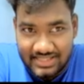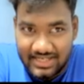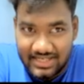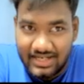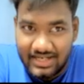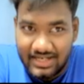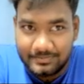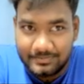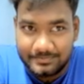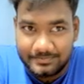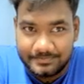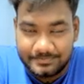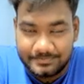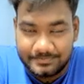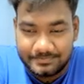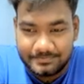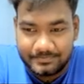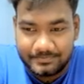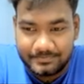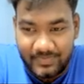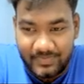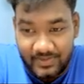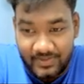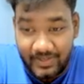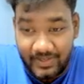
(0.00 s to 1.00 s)
And
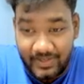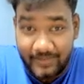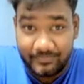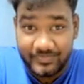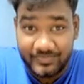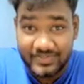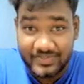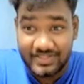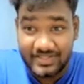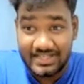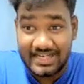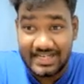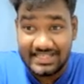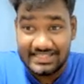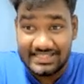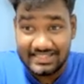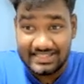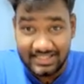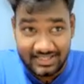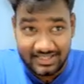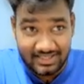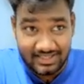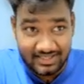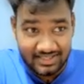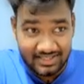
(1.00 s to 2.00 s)
okay, that is
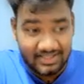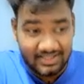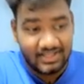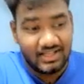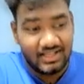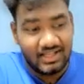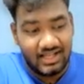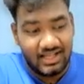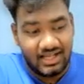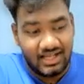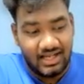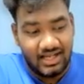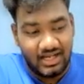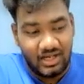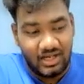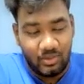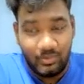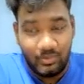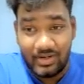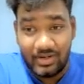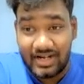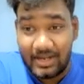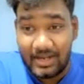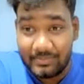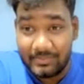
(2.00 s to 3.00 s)
it.
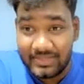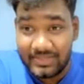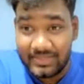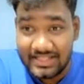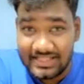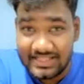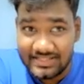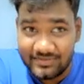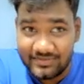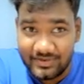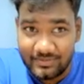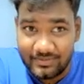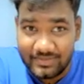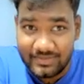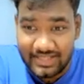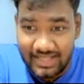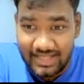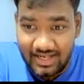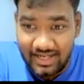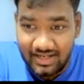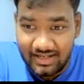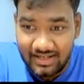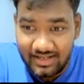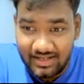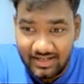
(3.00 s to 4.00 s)
We'll wrap things from
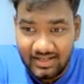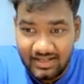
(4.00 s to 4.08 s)
there.